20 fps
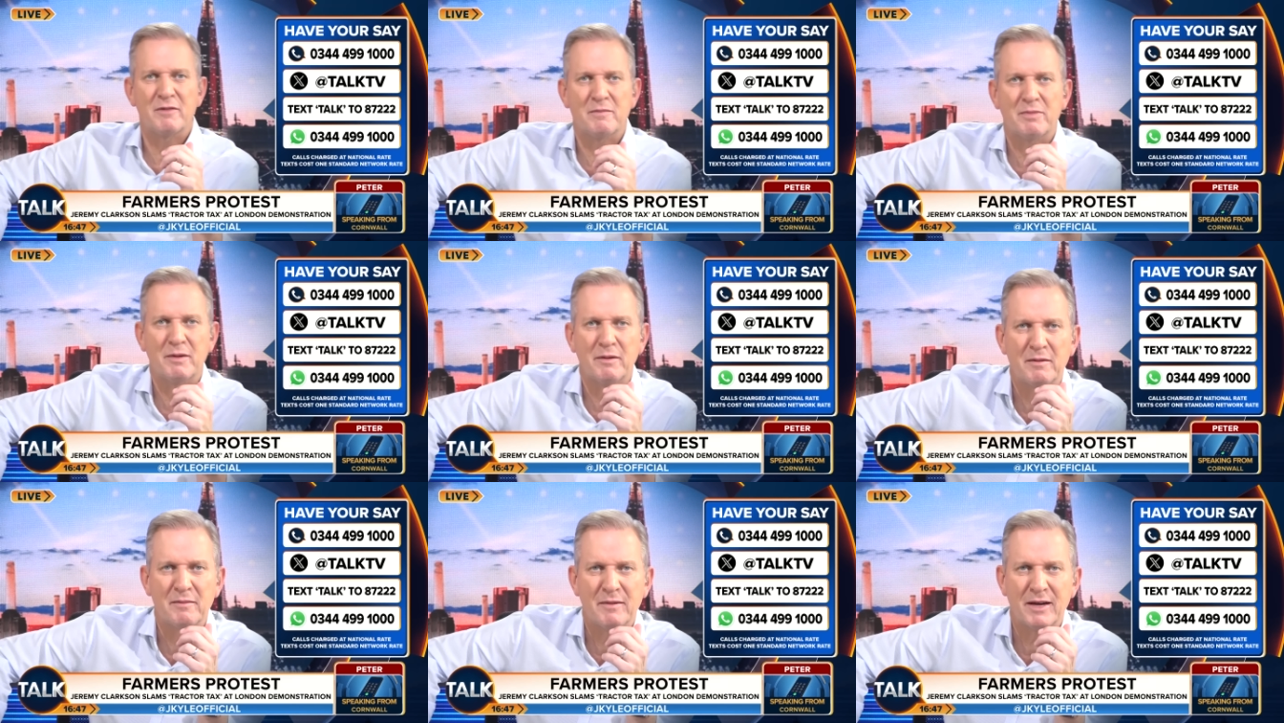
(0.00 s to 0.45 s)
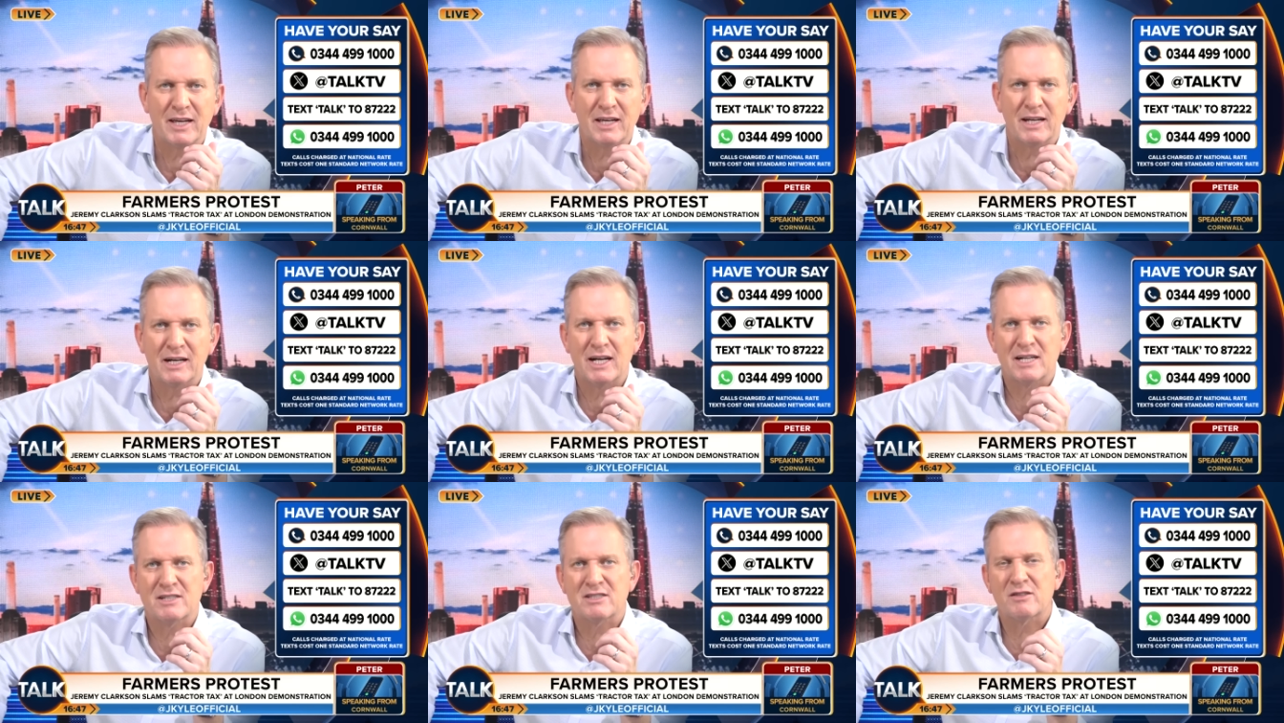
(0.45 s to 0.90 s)
they're probably
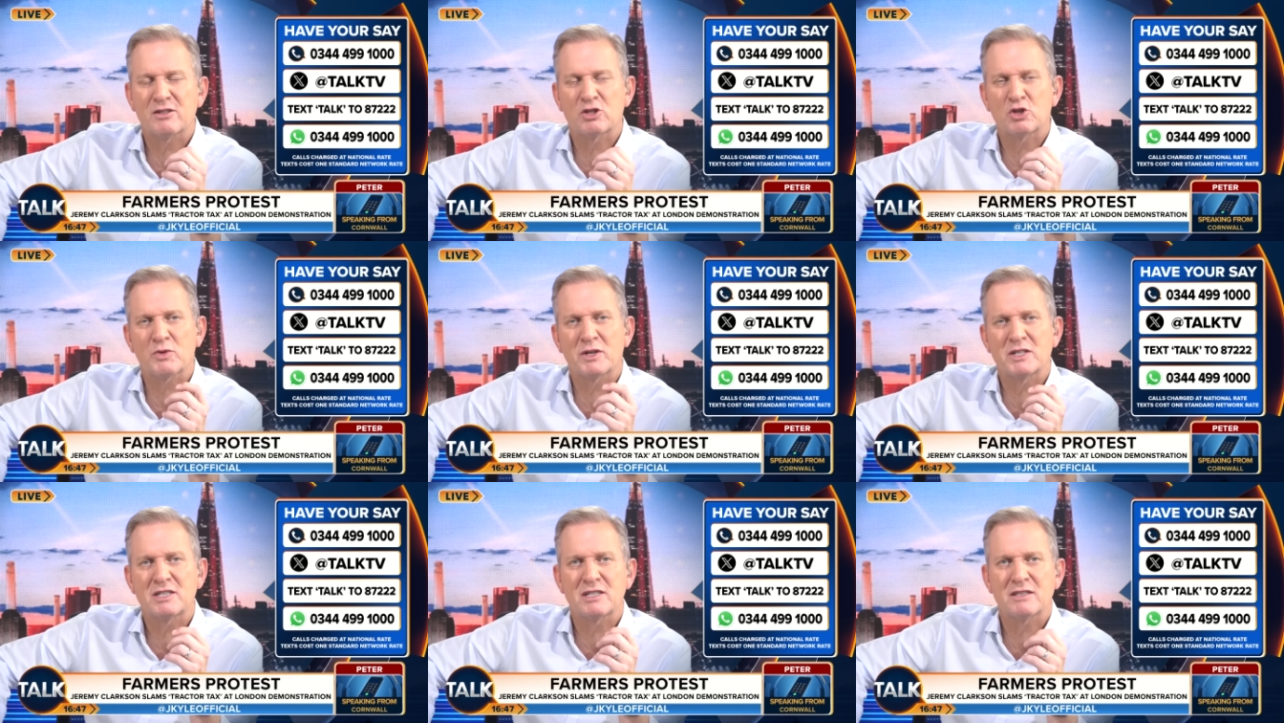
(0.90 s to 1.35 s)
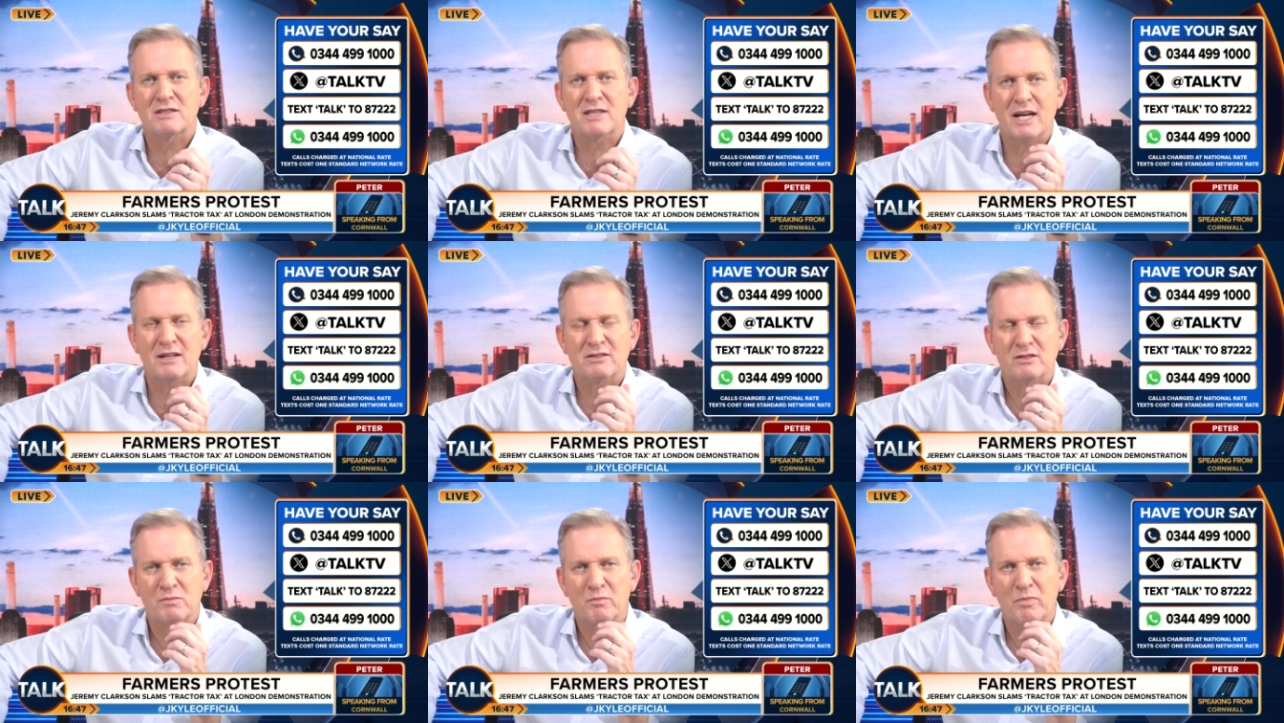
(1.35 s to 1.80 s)
making less than
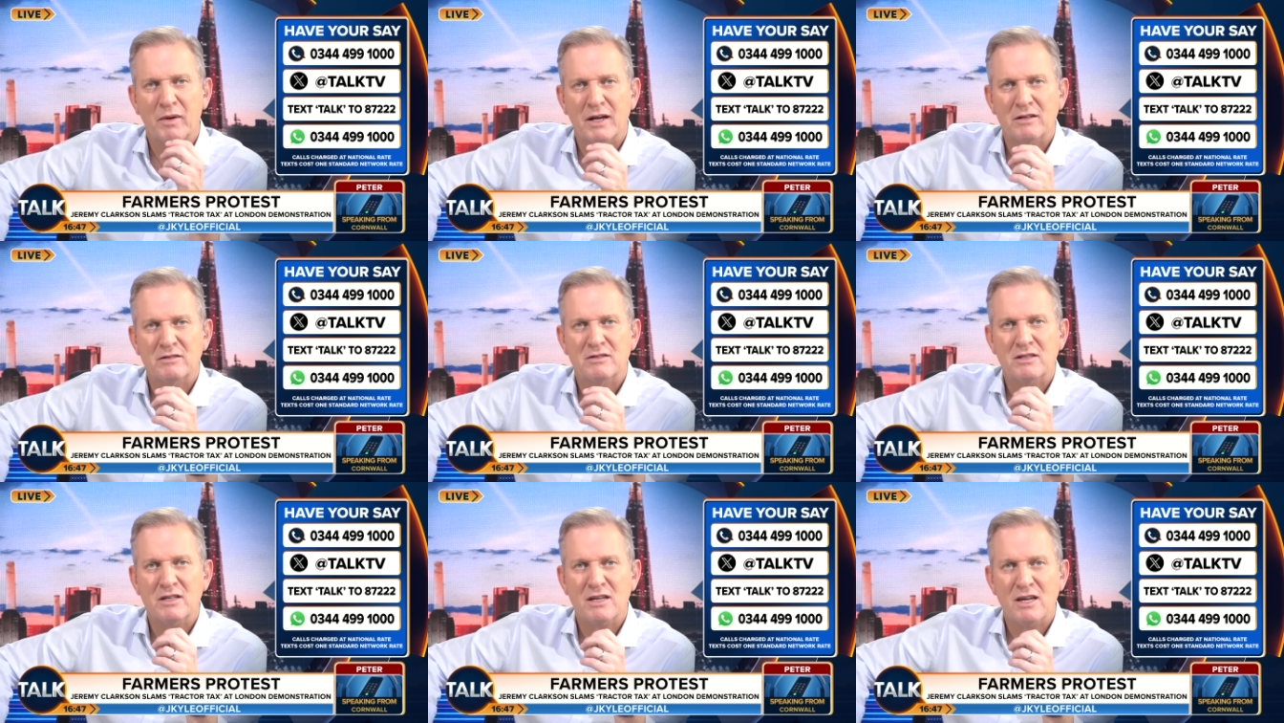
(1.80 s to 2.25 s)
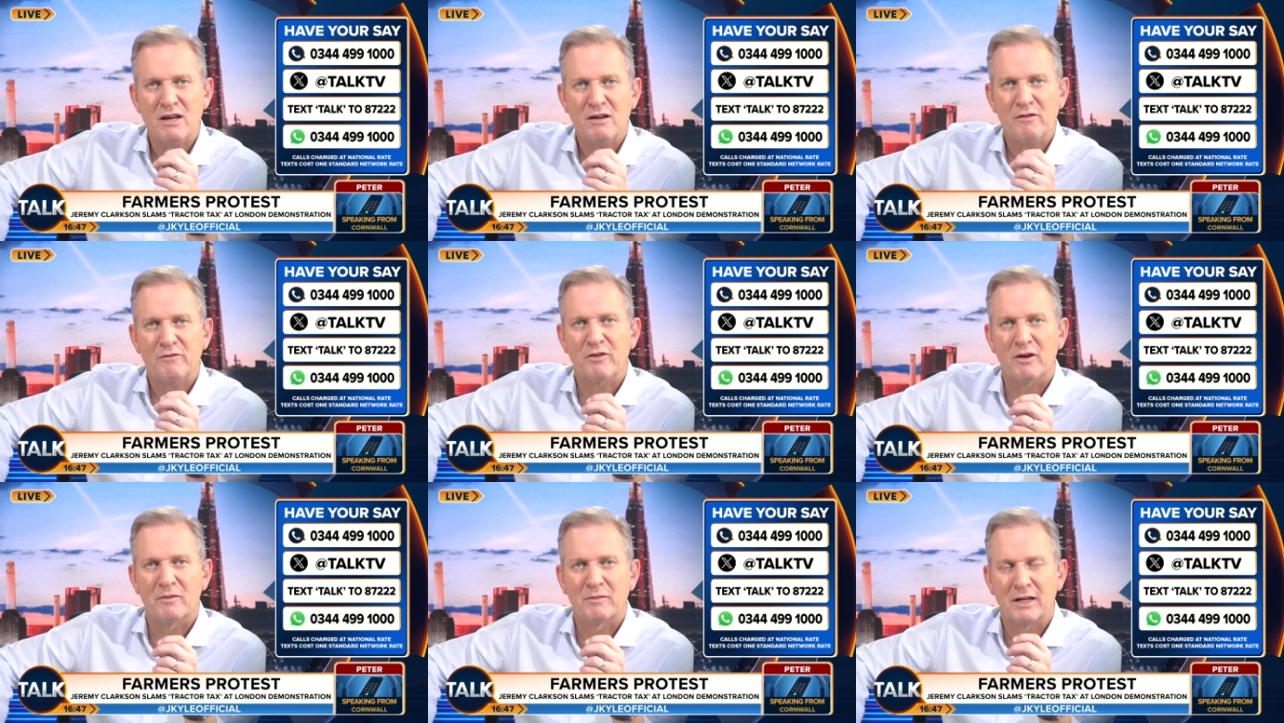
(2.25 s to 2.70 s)
£20,000 a year
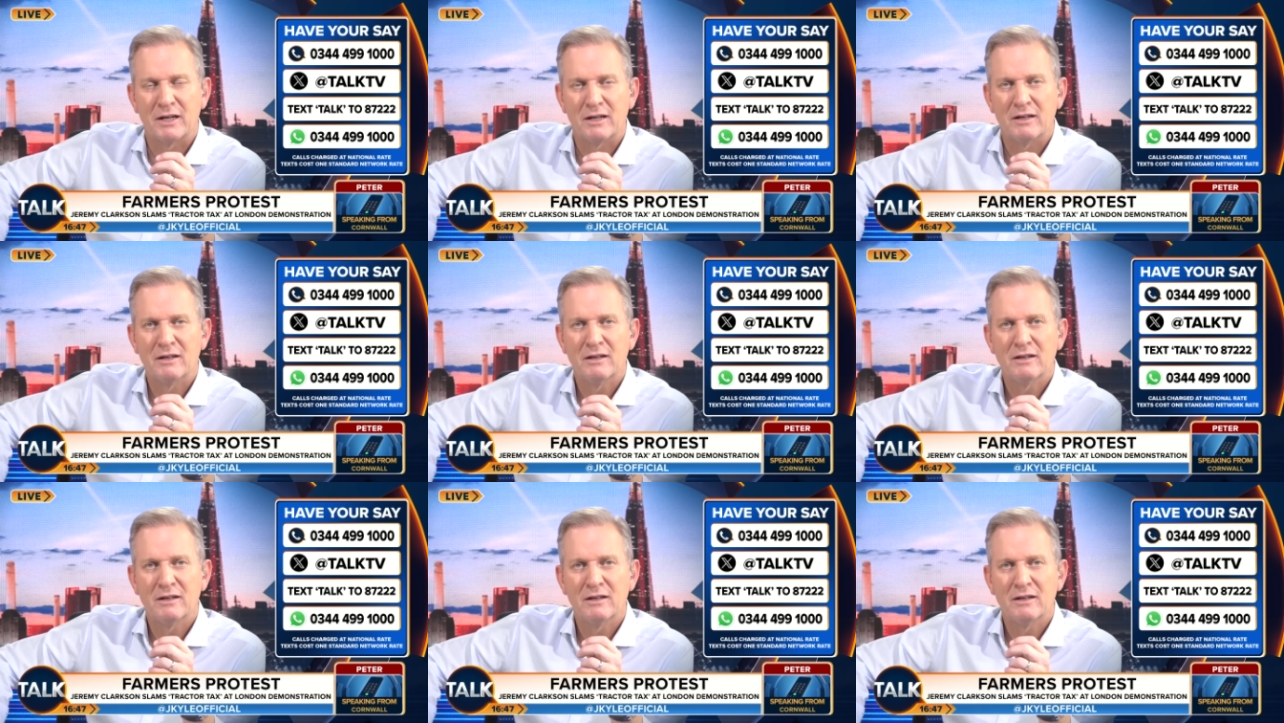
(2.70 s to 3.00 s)
from it.